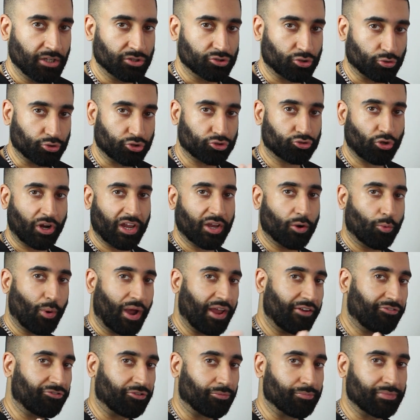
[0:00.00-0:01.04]
So straight
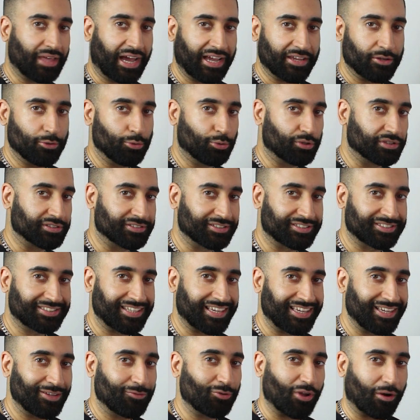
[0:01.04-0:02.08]
away from that, you can
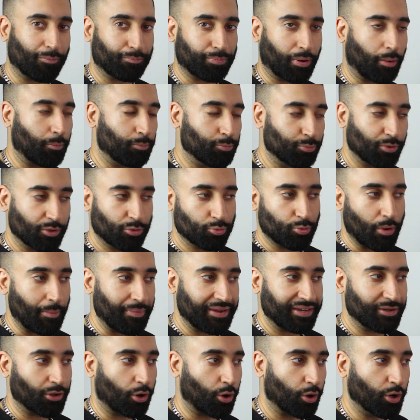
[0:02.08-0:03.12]
see if you have a problem with
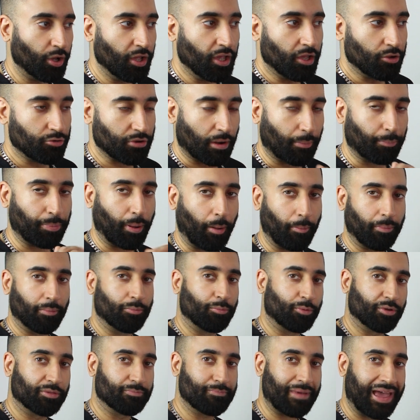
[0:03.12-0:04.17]
women or you have a problem
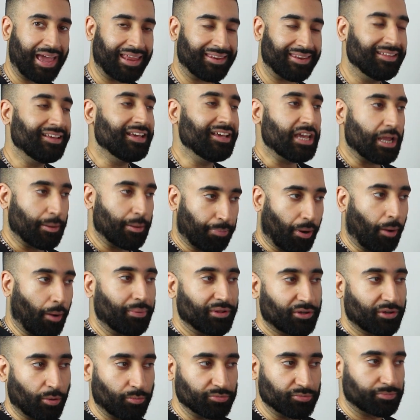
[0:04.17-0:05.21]
with men, it
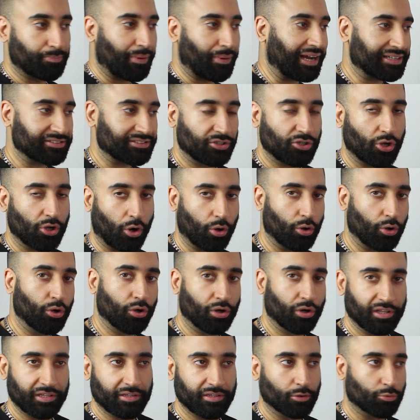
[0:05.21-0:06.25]
probably comes back to your
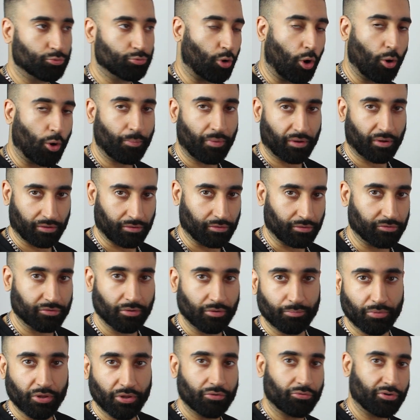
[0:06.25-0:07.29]
early role models, your
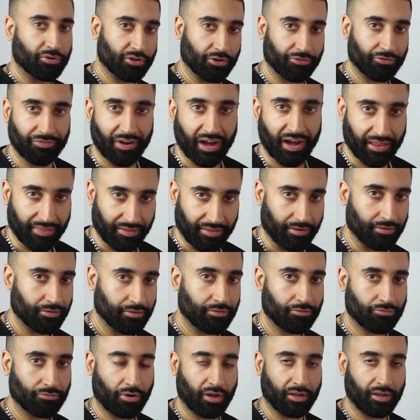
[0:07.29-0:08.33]
mother and your father,
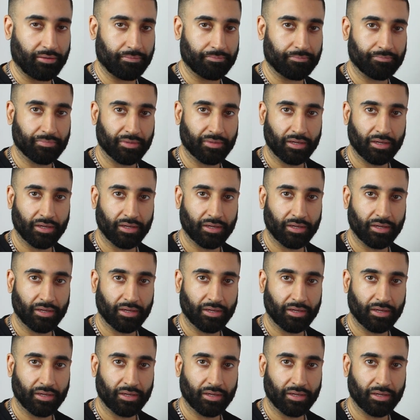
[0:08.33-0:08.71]
right?